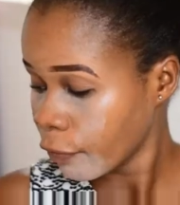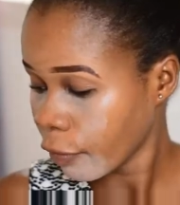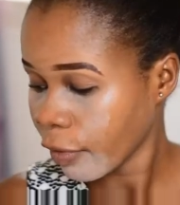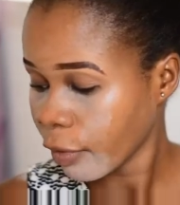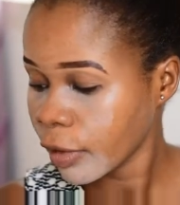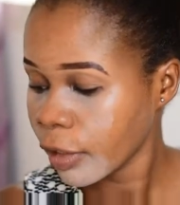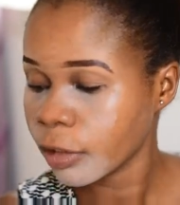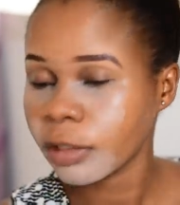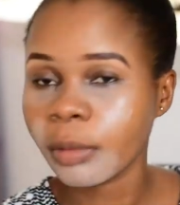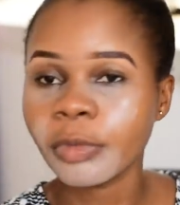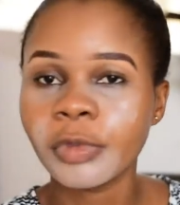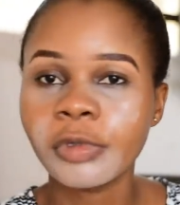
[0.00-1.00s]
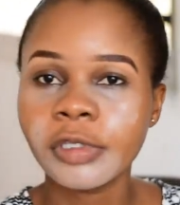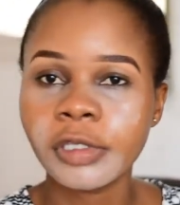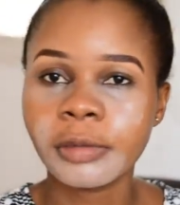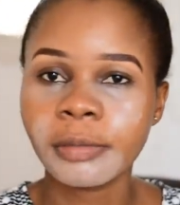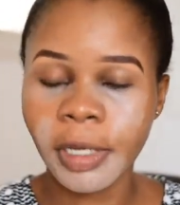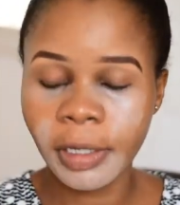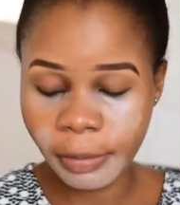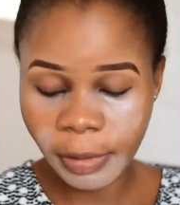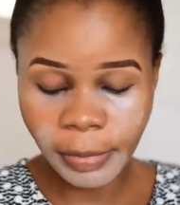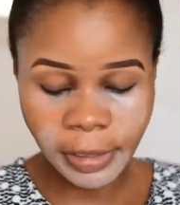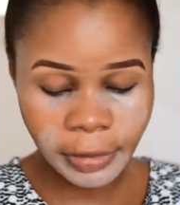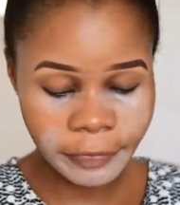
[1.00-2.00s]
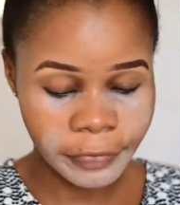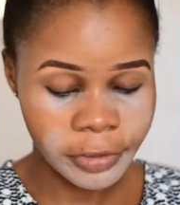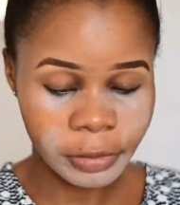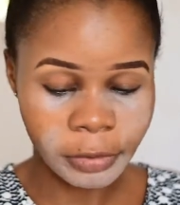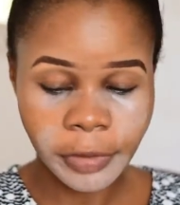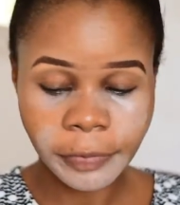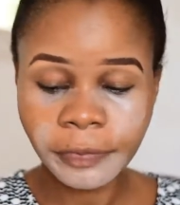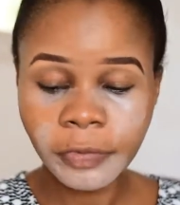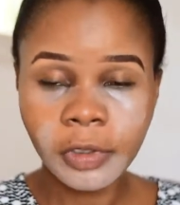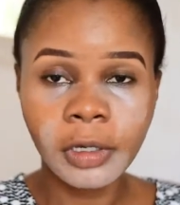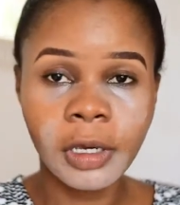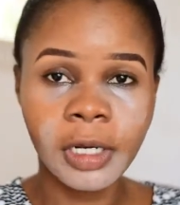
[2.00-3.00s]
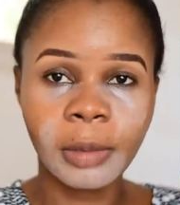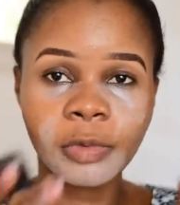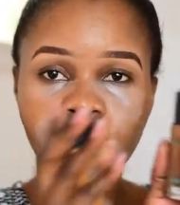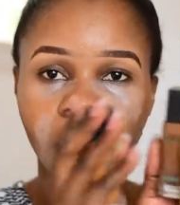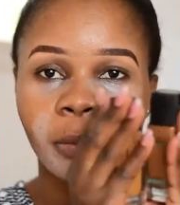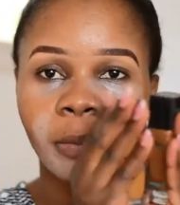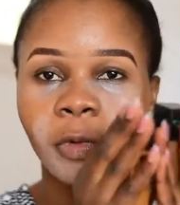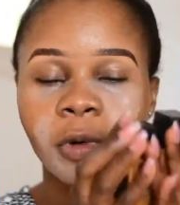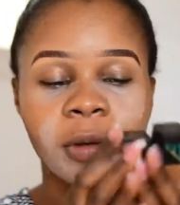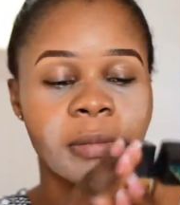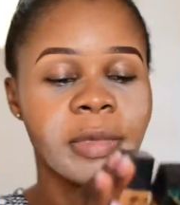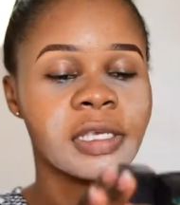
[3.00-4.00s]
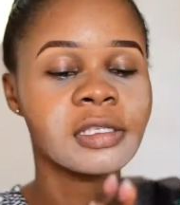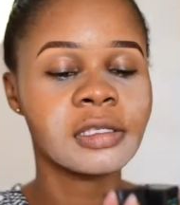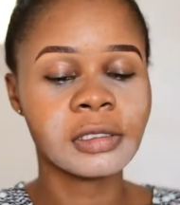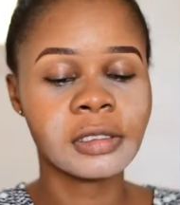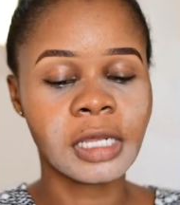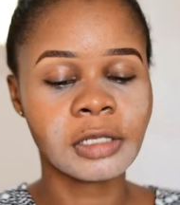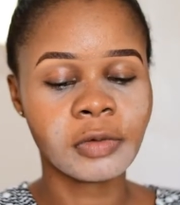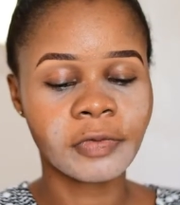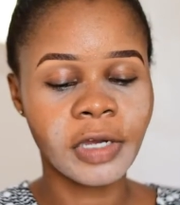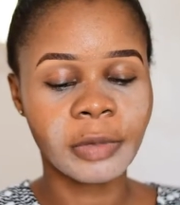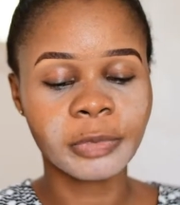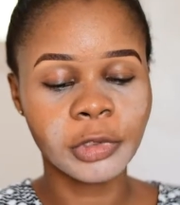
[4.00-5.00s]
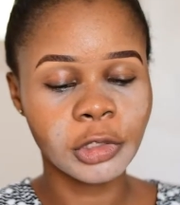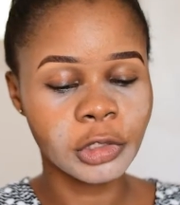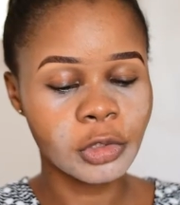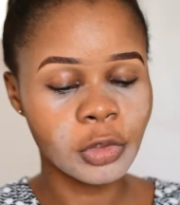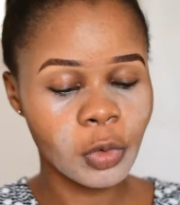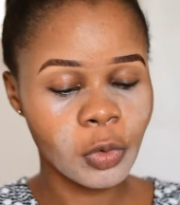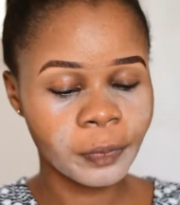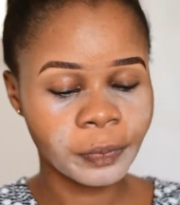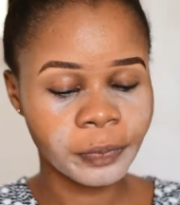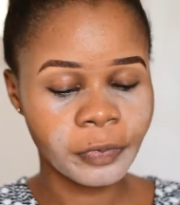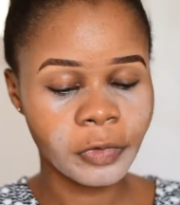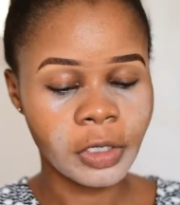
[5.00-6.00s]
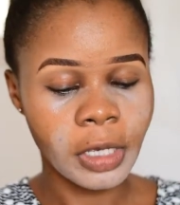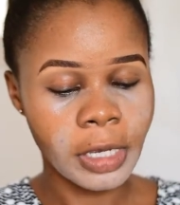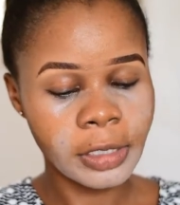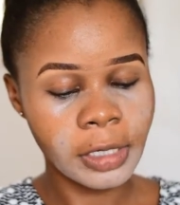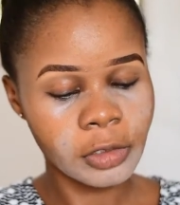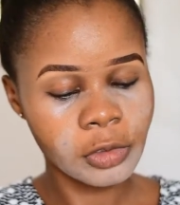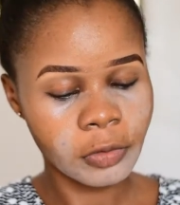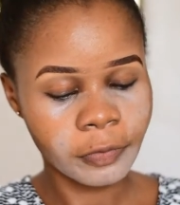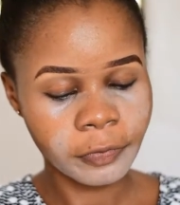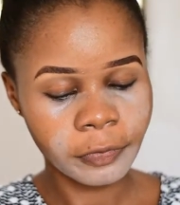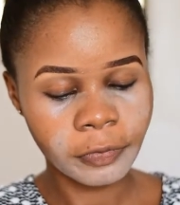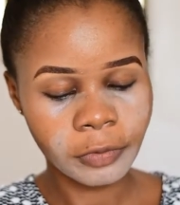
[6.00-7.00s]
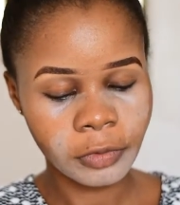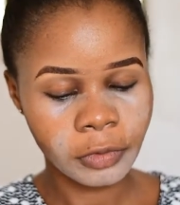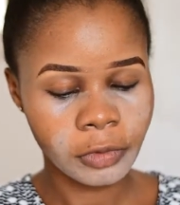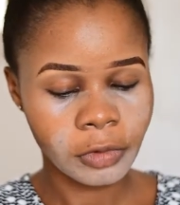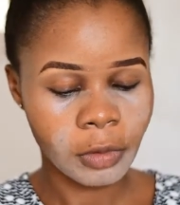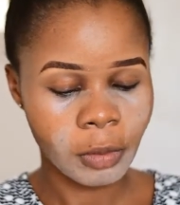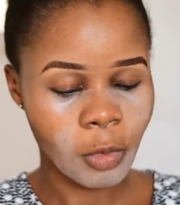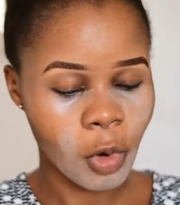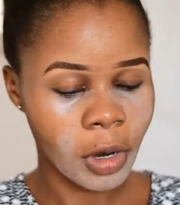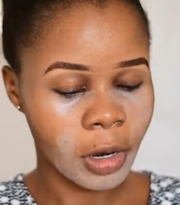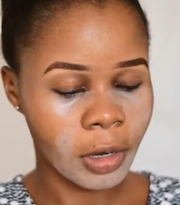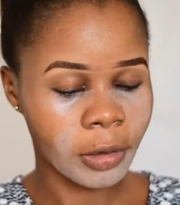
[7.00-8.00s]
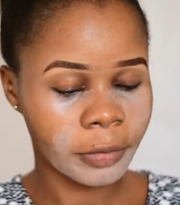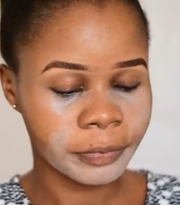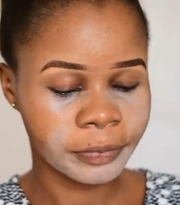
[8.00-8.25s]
For foundation, I'm using my Maybelline Fit Me, and I'm going to mix that of Cappuccino and that of Mocha.